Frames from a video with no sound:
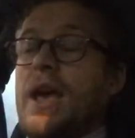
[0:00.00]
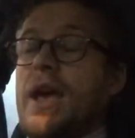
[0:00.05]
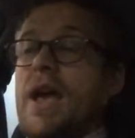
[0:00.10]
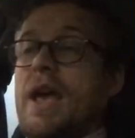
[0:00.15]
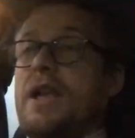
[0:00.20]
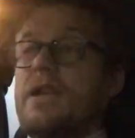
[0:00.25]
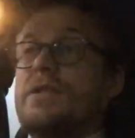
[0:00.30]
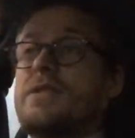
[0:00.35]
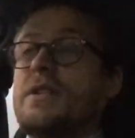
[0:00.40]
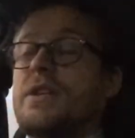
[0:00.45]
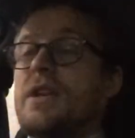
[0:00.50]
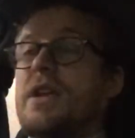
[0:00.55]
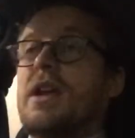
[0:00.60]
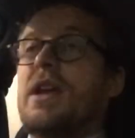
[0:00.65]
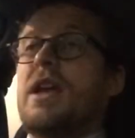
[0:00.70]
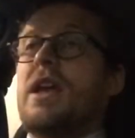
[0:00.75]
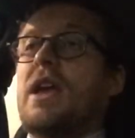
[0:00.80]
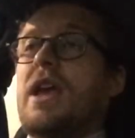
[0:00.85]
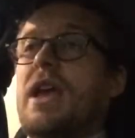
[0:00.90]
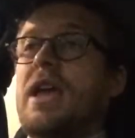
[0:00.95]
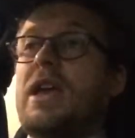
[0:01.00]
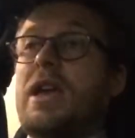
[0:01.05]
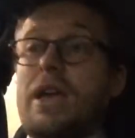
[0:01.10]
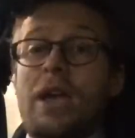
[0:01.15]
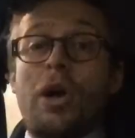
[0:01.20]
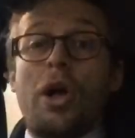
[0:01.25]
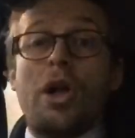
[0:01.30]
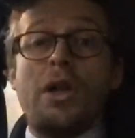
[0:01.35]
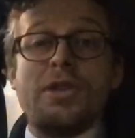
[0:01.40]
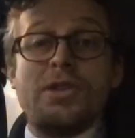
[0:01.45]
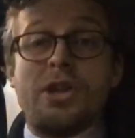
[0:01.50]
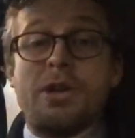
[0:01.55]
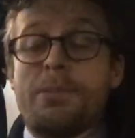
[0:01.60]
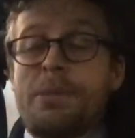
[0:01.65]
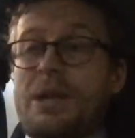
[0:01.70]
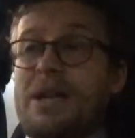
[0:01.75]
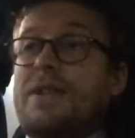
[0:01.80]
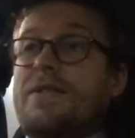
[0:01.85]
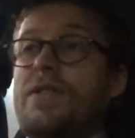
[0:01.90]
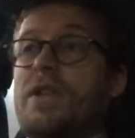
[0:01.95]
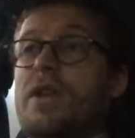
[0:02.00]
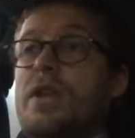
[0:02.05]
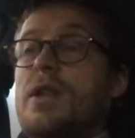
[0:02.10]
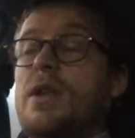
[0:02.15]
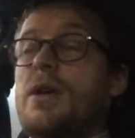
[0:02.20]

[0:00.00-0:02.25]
He also believed that